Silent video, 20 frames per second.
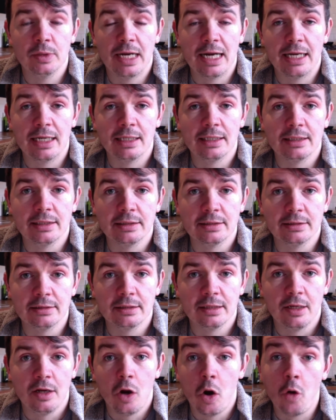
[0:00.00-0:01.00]
and
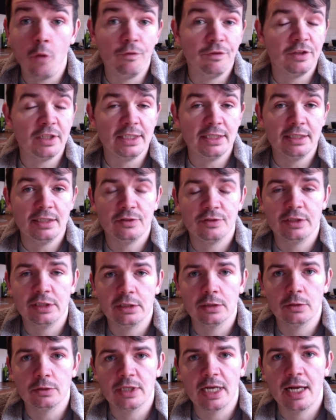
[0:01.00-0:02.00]
hopefully these
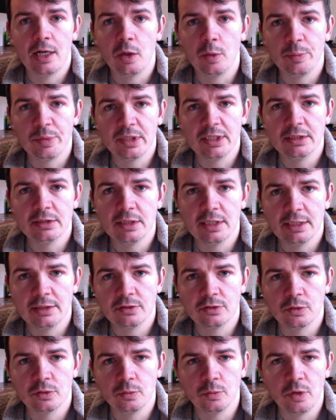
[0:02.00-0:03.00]
videos help in
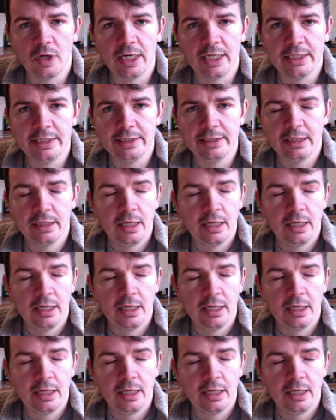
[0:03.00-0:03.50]
some way.